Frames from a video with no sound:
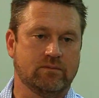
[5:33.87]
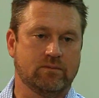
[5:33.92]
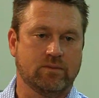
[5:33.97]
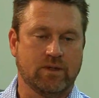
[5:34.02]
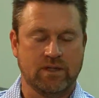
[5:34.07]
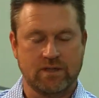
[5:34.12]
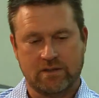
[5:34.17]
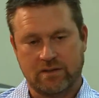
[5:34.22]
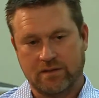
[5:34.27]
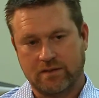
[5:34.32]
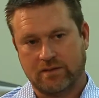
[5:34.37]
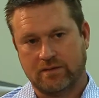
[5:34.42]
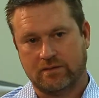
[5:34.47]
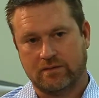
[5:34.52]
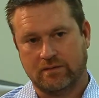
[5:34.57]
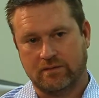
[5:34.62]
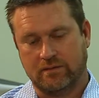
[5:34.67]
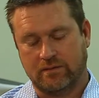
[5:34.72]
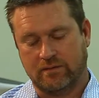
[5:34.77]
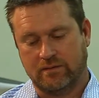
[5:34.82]
What does this
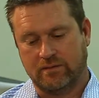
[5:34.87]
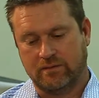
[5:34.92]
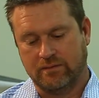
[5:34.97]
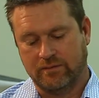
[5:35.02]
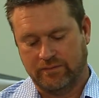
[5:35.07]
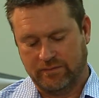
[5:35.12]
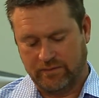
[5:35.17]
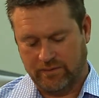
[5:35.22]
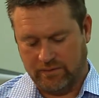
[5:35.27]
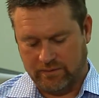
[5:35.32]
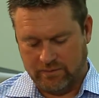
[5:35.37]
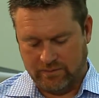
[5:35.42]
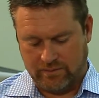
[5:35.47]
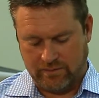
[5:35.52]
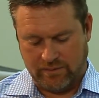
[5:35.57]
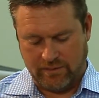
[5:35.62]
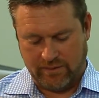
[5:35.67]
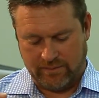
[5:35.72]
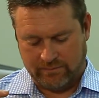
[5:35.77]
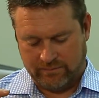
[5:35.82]
do for
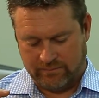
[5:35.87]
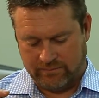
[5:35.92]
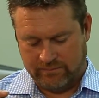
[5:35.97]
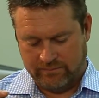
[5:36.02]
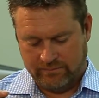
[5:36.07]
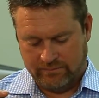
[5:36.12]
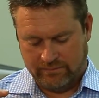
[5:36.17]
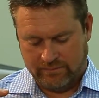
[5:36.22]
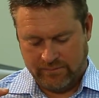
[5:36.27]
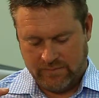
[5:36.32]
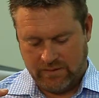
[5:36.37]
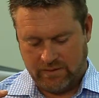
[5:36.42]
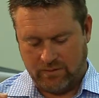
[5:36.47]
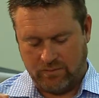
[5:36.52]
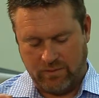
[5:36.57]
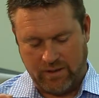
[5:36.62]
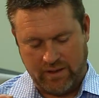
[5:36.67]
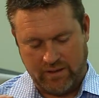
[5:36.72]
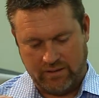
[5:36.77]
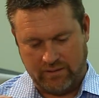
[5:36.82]
your
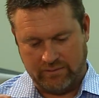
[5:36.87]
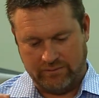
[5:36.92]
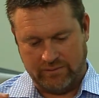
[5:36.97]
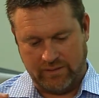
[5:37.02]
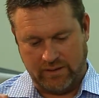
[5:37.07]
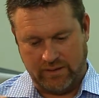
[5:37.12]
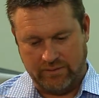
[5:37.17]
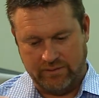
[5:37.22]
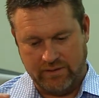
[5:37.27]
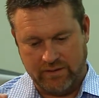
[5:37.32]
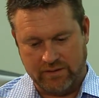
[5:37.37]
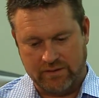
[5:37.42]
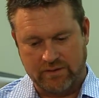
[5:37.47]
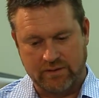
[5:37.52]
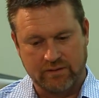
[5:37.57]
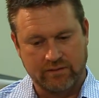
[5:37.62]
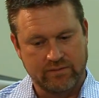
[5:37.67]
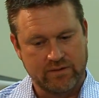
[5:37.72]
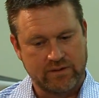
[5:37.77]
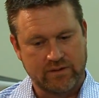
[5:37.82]
way of delivering
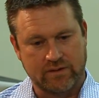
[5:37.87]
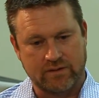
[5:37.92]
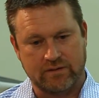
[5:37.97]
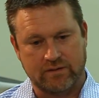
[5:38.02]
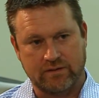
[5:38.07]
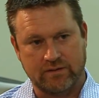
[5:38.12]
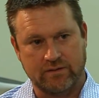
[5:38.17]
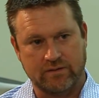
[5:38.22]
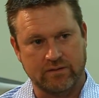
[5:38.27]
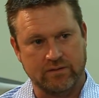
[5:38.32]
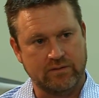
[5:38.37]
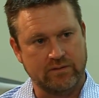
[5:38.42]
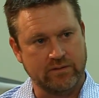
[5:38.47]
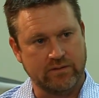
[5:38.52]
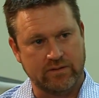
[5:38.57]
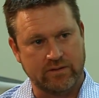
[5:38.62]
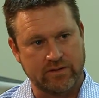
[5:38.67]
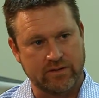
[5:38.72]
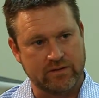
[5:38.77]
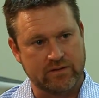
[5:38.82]
services to
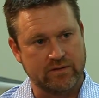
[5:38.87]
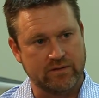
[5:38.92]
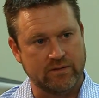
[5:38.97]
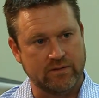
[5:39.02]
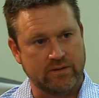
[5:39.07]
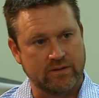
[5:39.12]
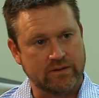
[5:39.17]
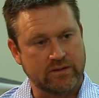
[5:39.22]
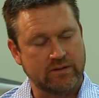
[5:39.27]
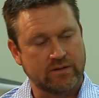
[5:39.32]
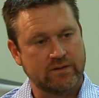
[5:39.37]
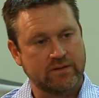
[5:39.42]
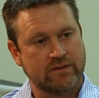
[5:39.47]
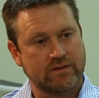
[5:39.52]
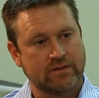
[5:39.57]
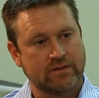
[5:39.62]
the new students?